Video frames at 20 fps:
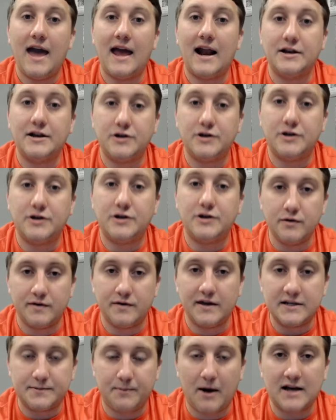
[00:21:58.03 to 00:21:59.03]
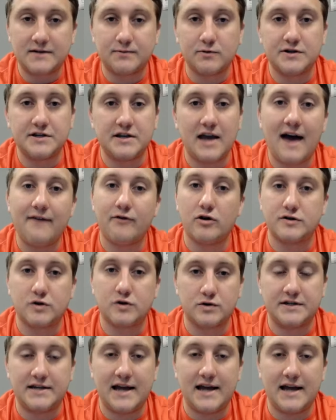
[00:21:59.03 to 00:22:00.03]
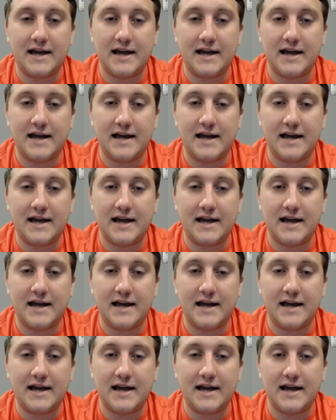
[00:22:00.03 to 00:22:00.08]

And I do think it's possible because you have all sorts of